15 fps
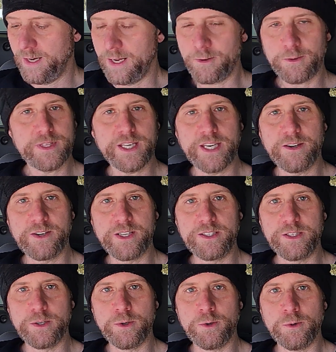I don't think you can
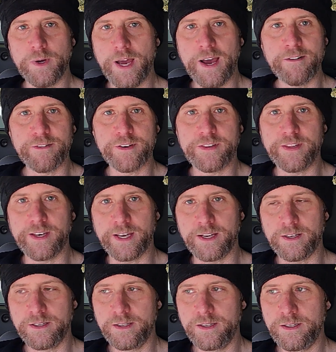do
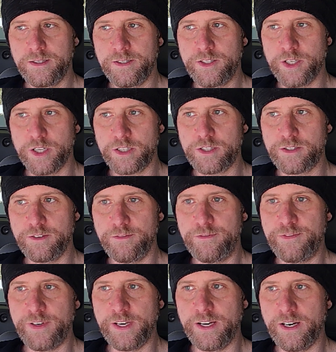everything just
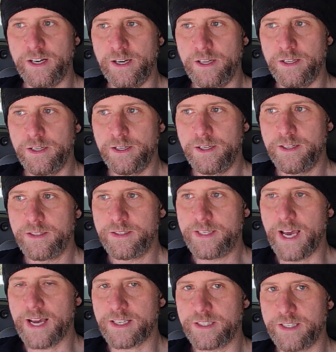via
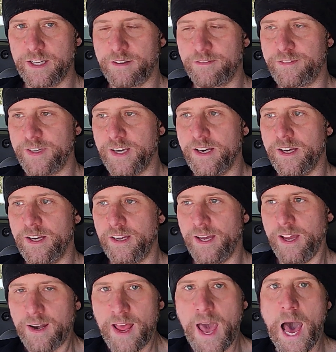texting, via
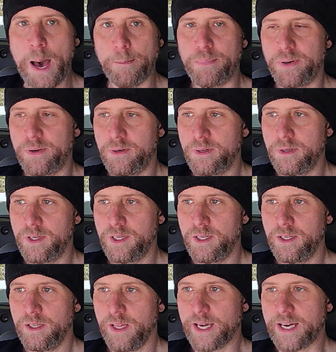an app.
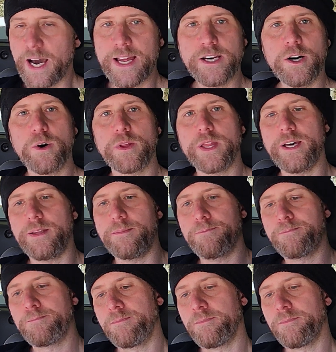Like, I know that,